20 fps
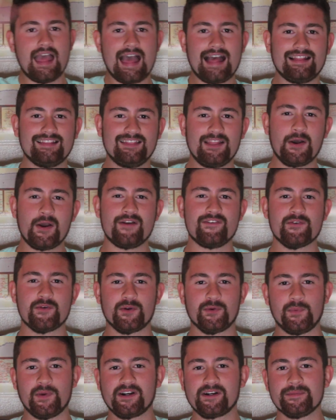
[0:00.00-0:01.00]
Hello
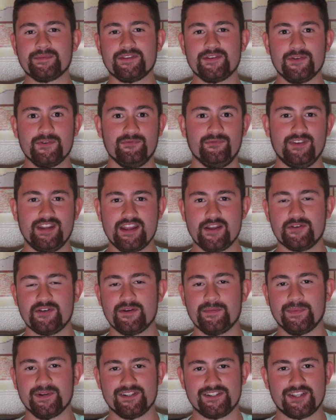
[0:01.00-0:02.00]
everyone, welcome to video
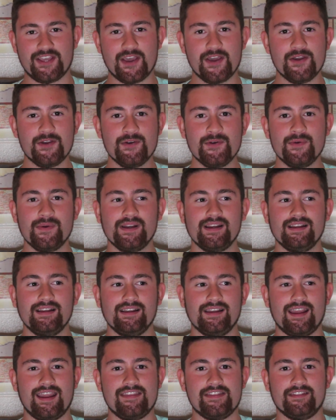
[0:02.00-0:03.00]
number 2.
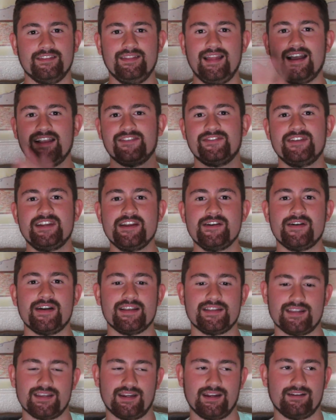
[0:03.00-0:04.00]
In the last video, I
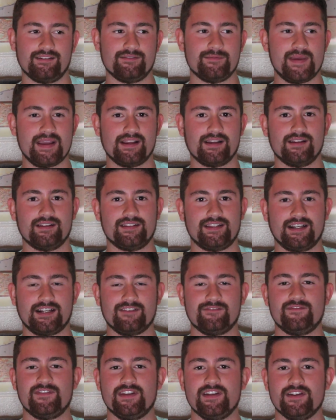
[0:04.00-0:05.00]
said I would make a
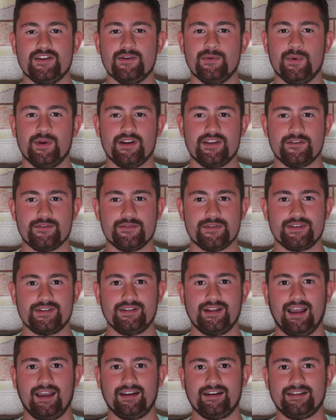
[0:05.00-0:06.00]
second video where you would
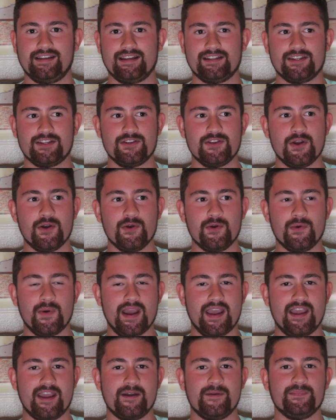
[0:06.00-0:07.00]
kind of get to know who
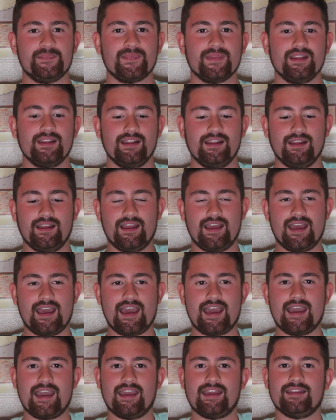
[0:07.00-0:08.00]
I am,
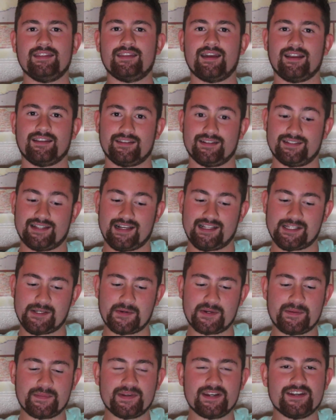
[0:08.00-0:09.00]
and that's exactly
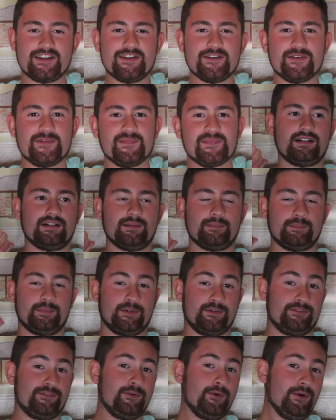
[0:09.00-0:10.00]
what I'm going to do.
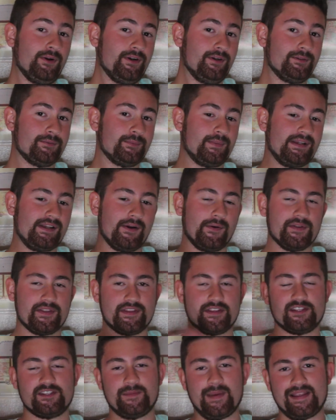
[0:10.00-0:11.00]
Before we go into
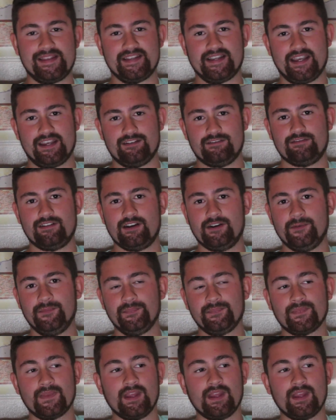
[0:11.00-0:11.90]
this basic info,